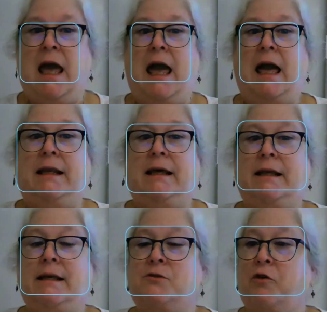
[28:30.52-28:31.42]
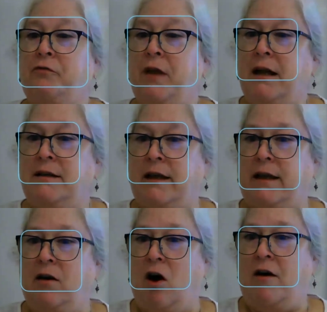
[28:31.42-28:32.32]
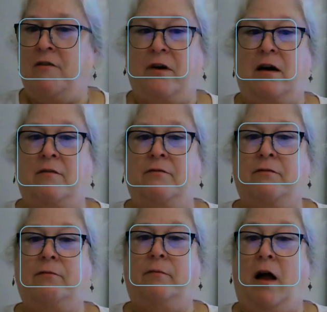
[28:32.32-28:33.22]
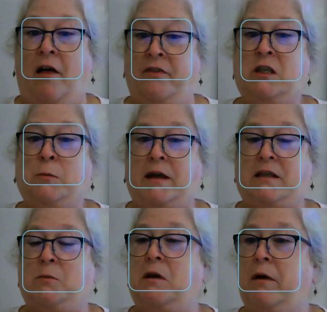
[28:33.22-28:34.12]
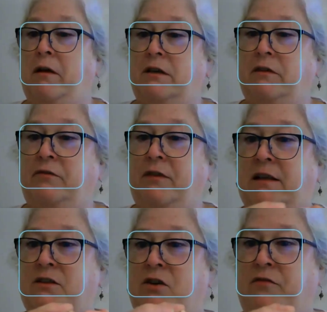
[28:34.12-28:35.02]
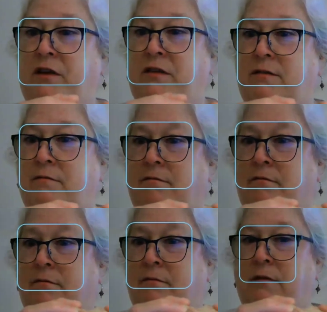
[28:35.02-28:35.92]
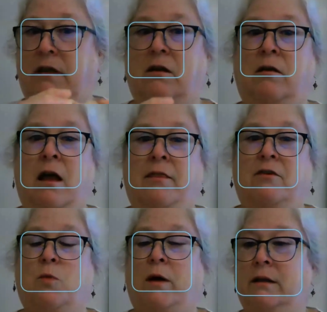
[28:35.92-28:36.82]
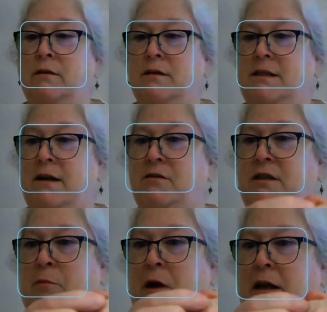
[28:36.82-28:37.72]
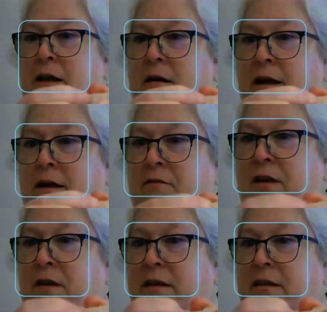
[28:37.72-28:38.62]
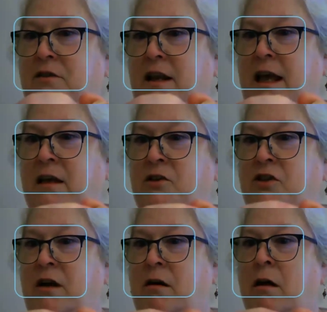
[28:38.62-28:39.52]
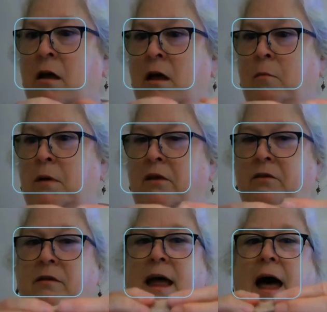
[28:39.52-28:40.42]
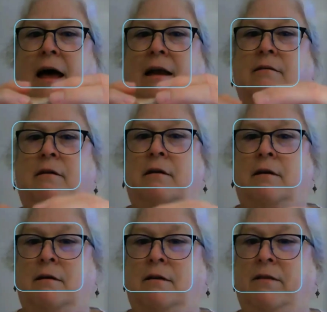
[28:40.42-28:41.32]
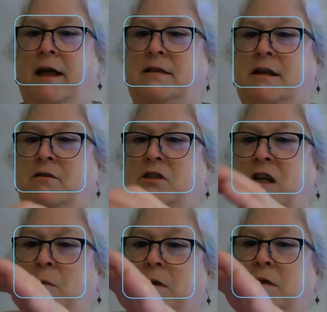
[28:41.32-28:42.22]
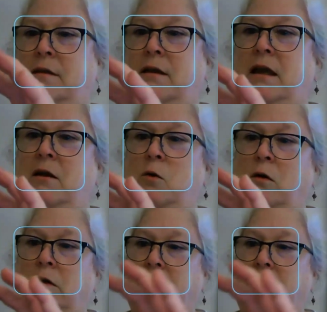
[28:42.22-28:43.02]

And it is reflecting off of, on this specimen, a relatively flat surface. You know, there's one little stair step right here. I can feel it. There's an edge there. But other than that, you know, that stair step is equal.